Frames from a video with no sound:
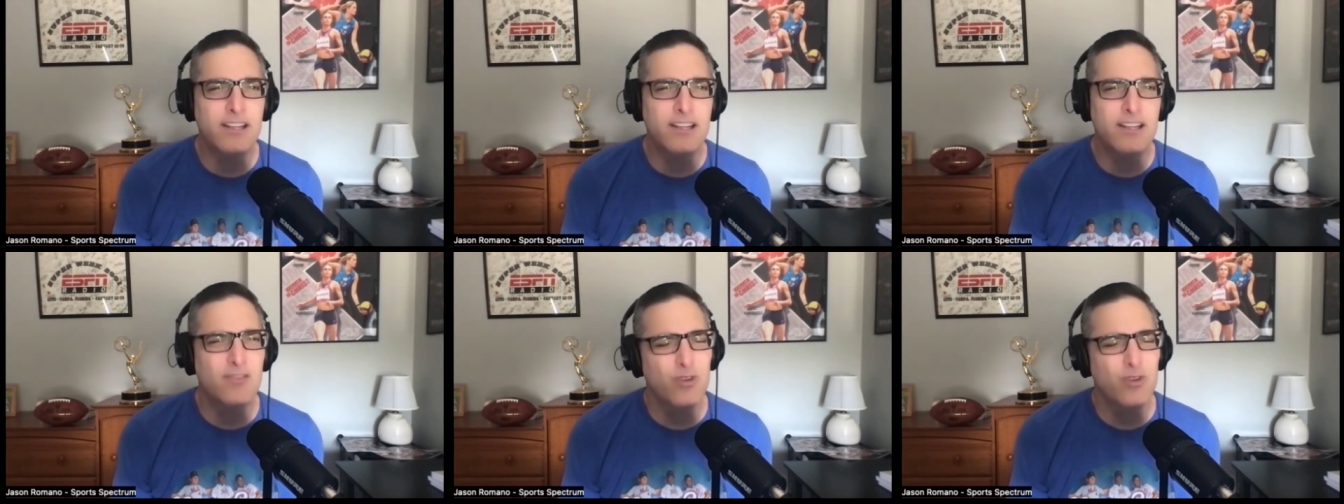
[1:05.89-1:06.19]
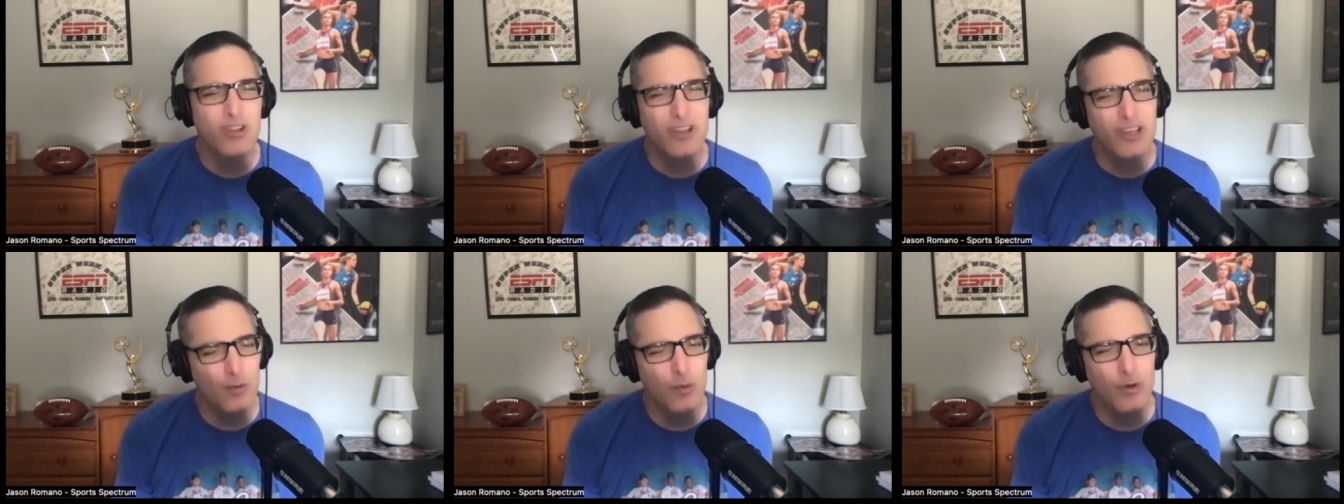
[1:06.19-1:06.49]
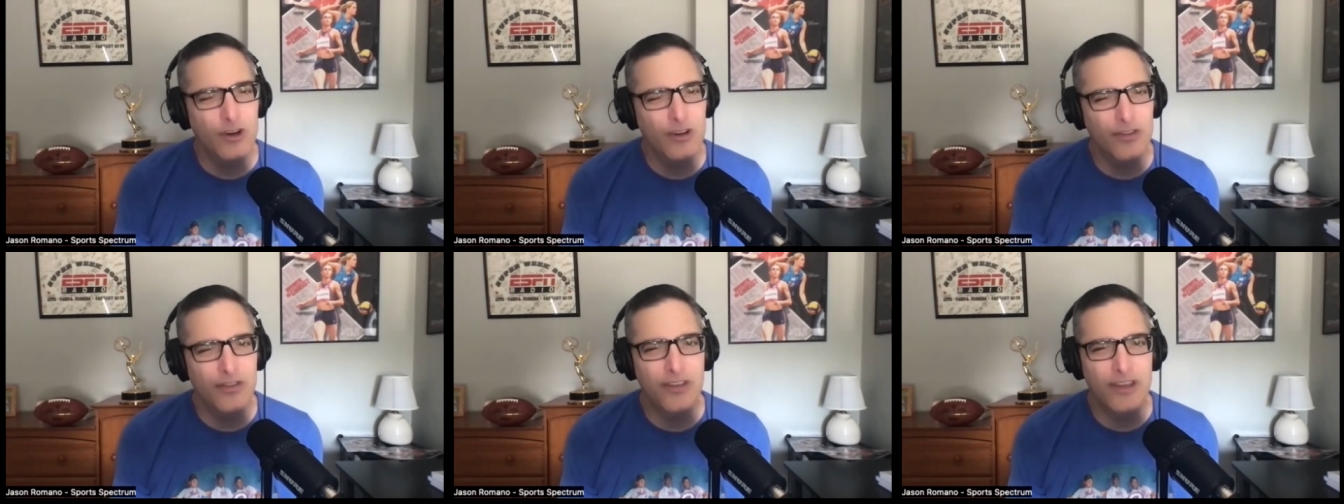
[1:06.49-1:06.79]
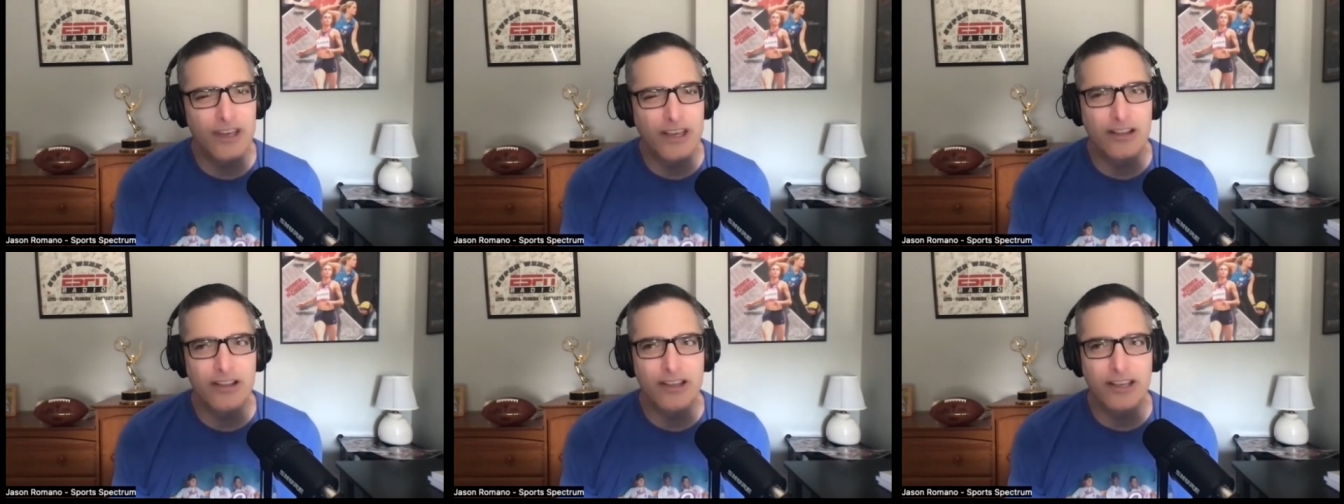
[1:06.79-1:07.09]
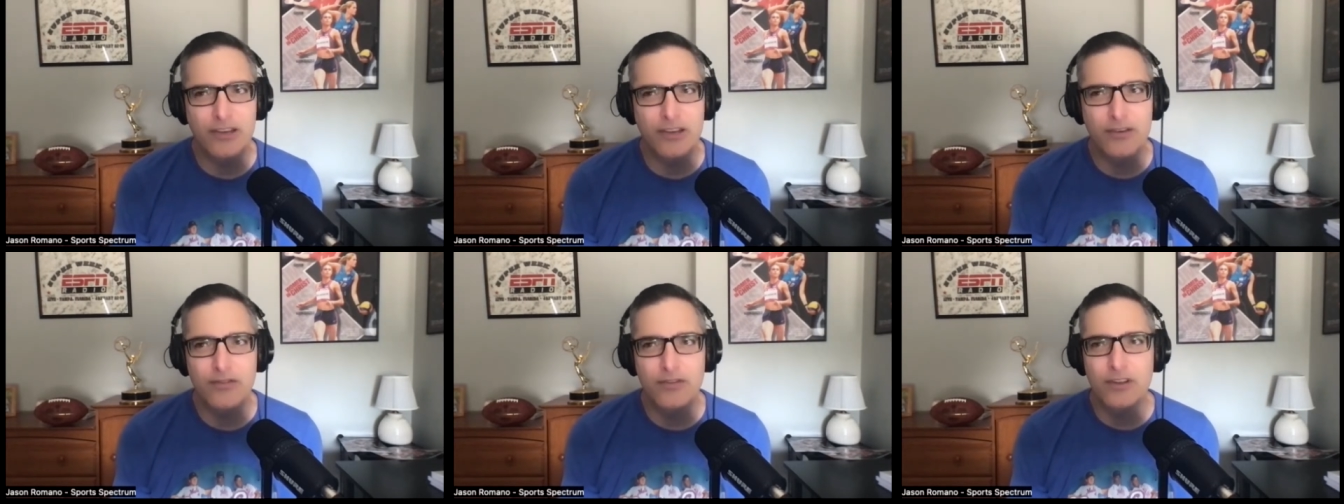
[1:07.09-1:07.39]
It's really a weird thing.
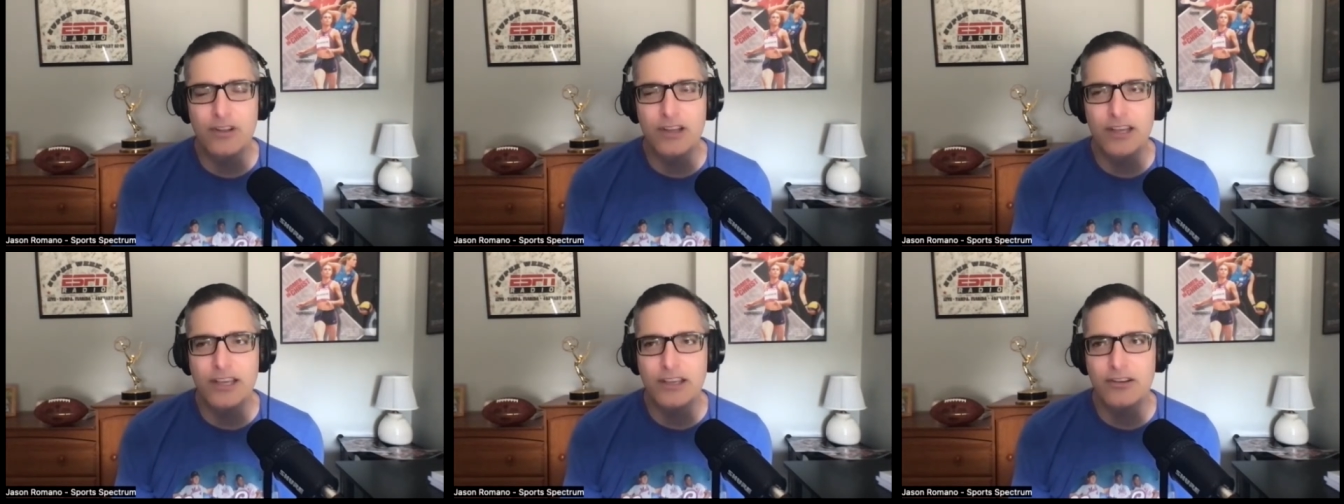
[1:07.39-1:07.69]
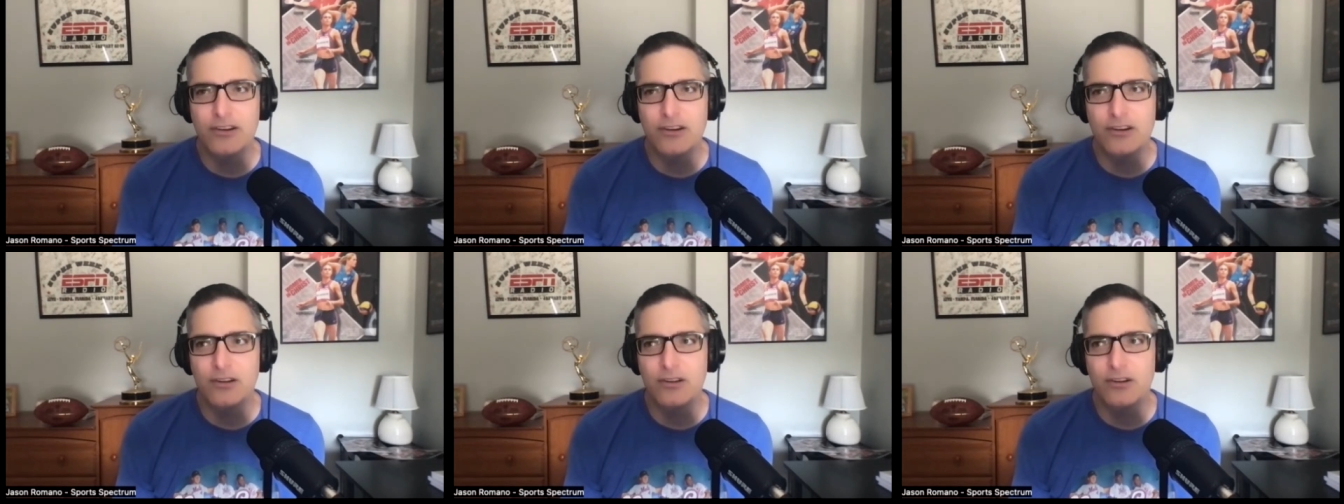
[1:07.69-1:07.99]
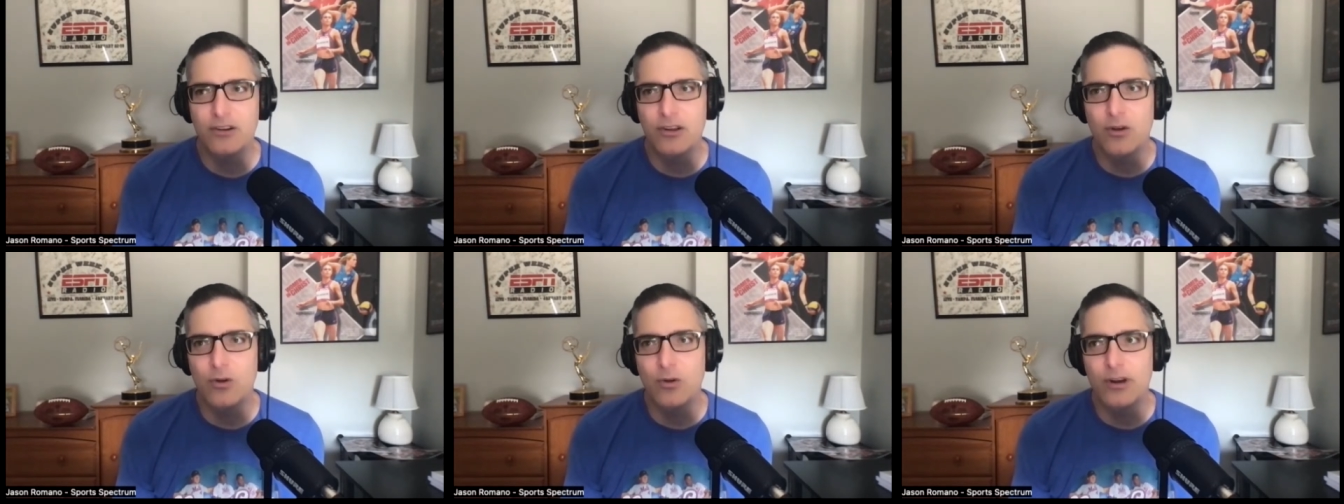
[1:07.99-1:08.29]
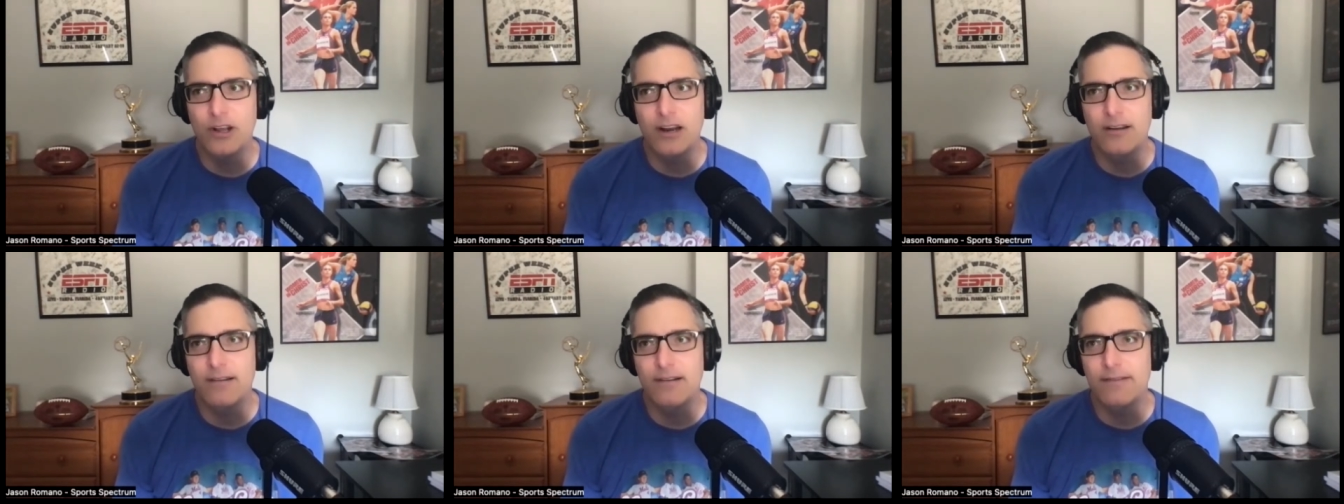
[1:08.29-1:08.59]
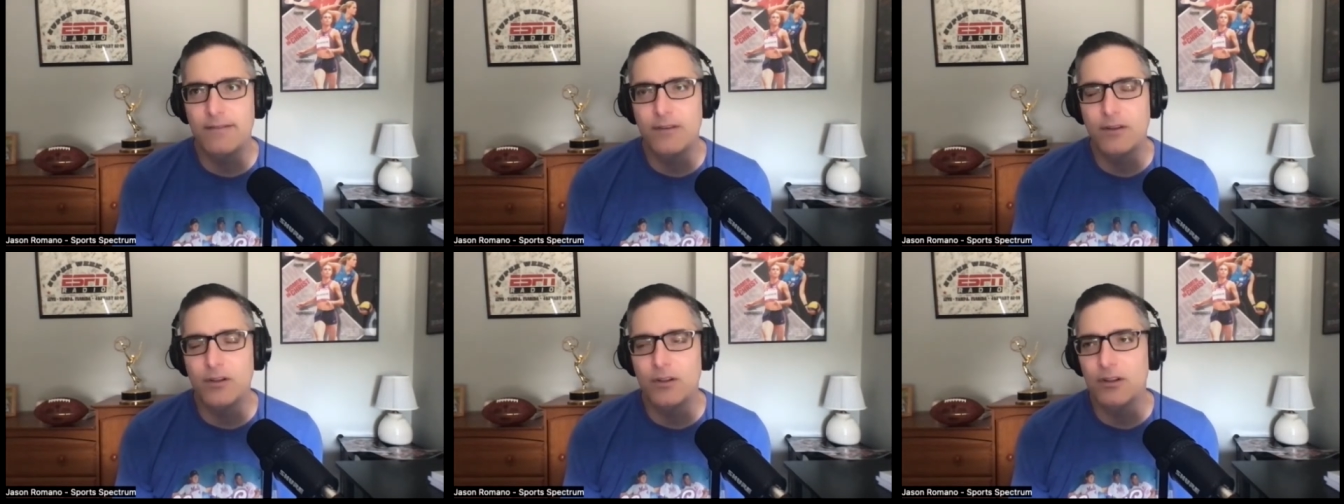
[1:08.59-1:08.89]
Like you feel like you're you're going on a
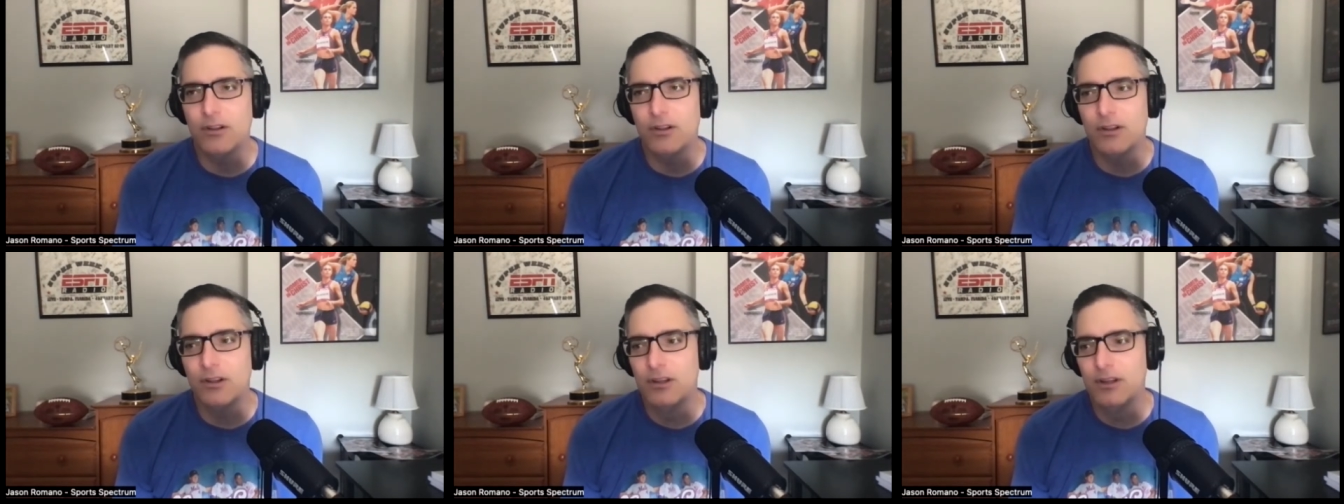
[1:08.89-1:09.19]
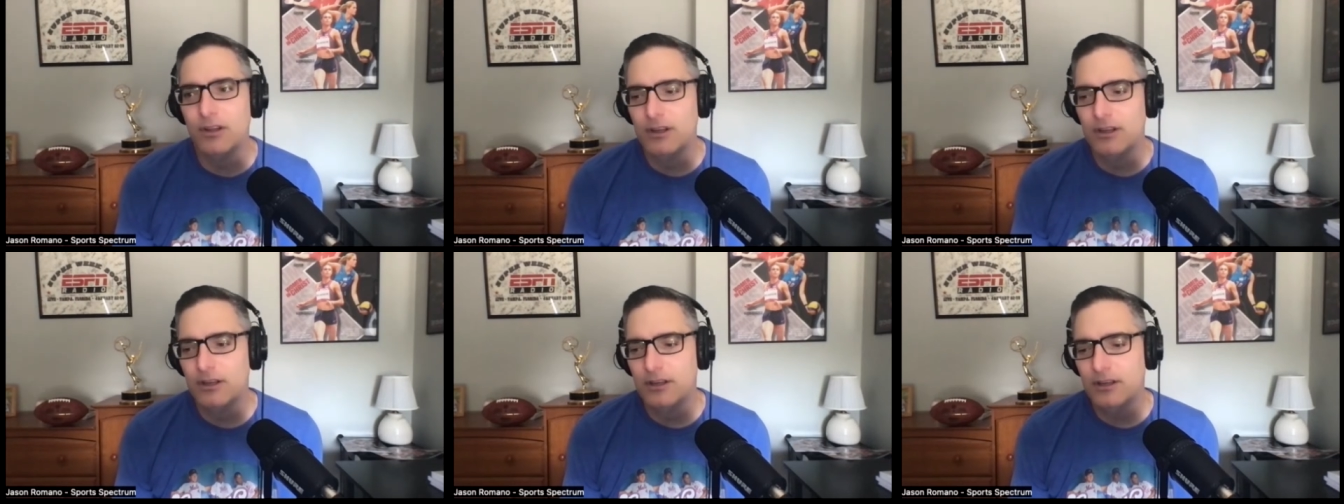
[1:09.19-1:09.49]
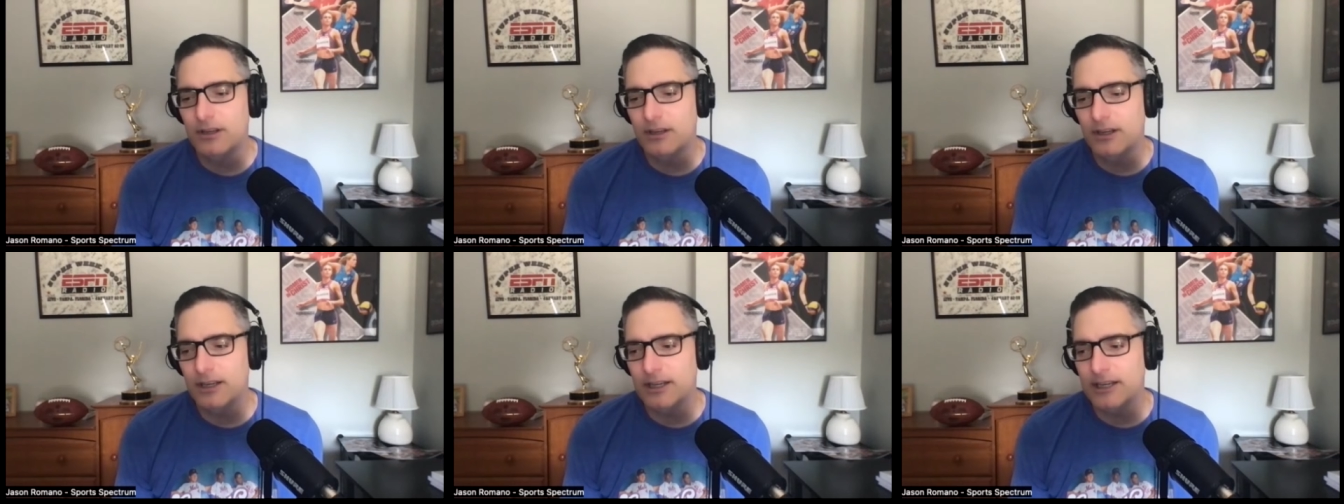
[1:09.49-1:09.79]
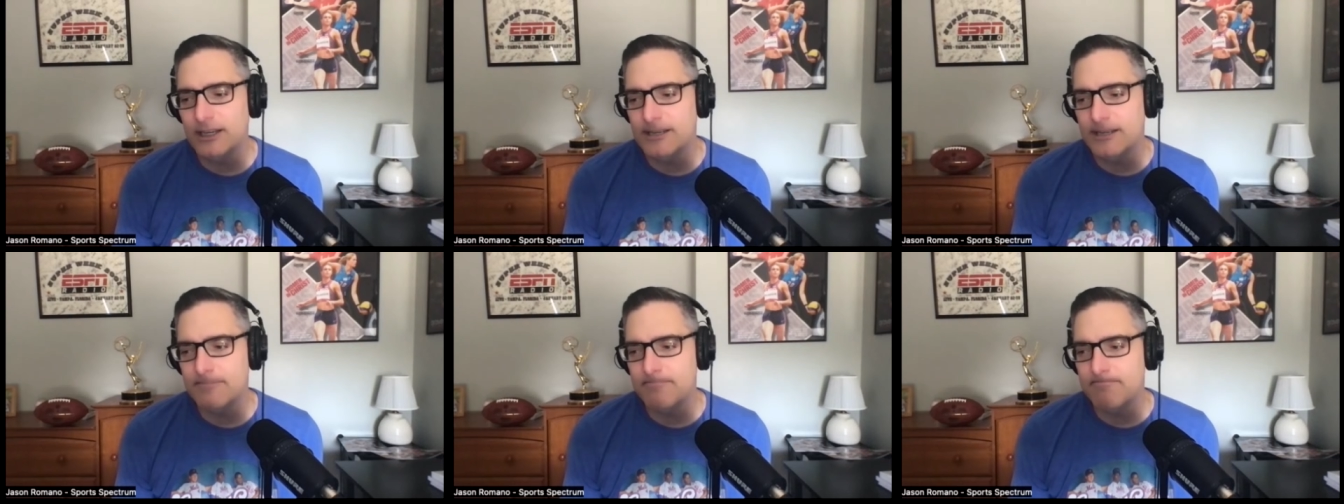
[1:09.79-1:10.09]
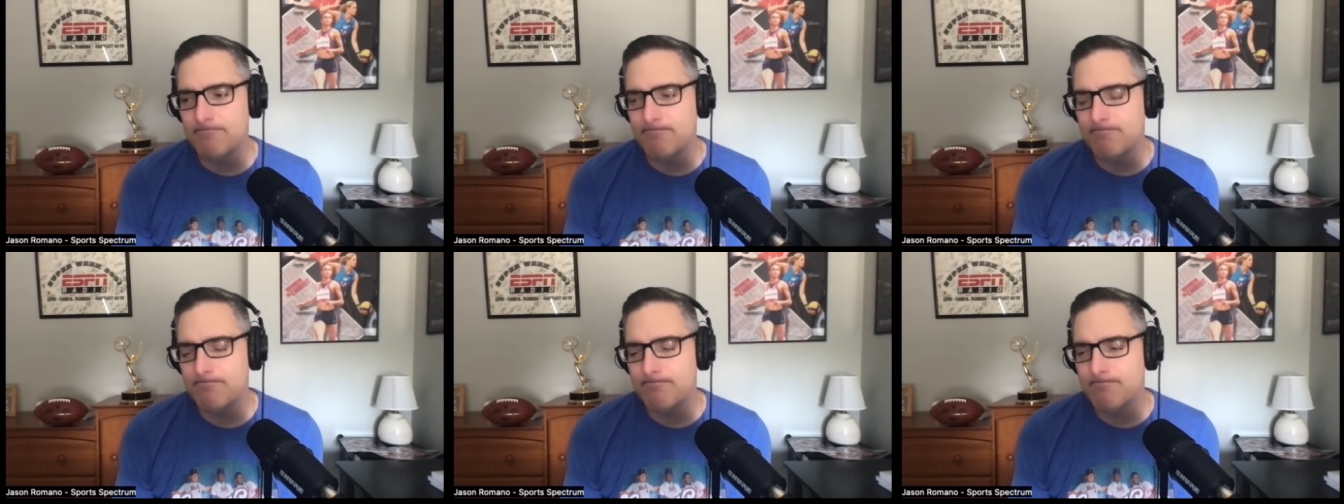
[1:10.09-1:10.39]
full um